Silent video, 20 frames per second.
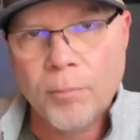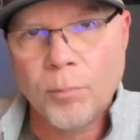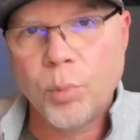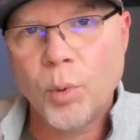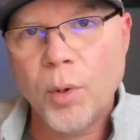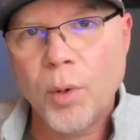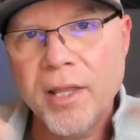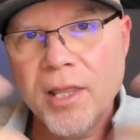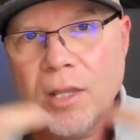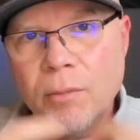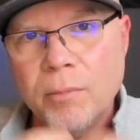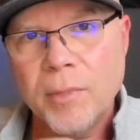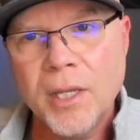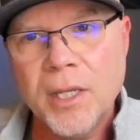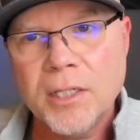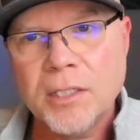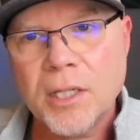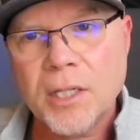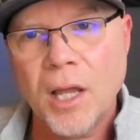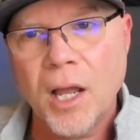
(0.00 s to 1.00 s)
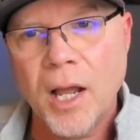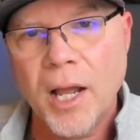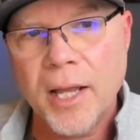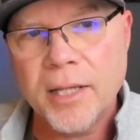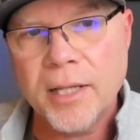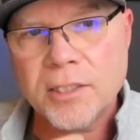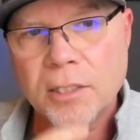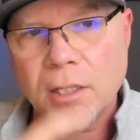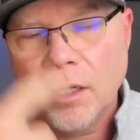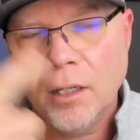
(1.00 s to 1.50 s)
bring them into
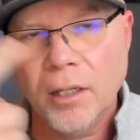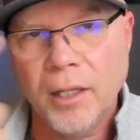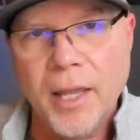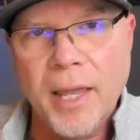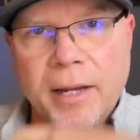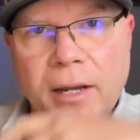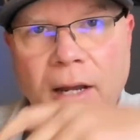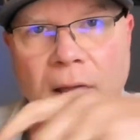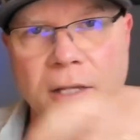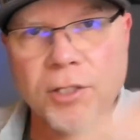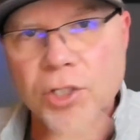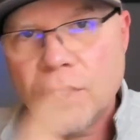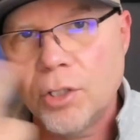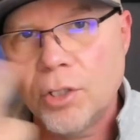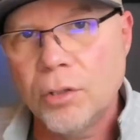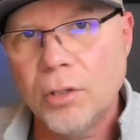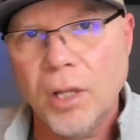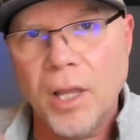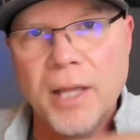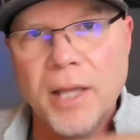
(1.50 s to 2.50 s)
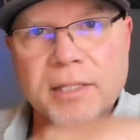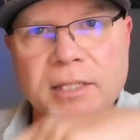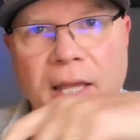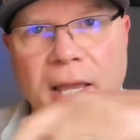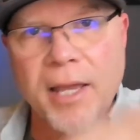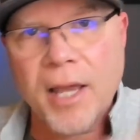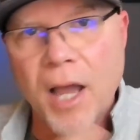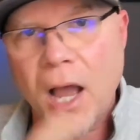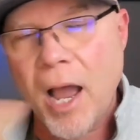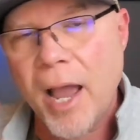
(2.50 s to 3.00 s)
us, let us utilize
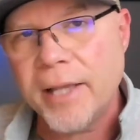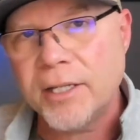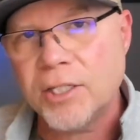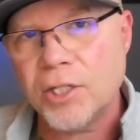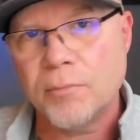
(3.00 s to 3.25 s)
AI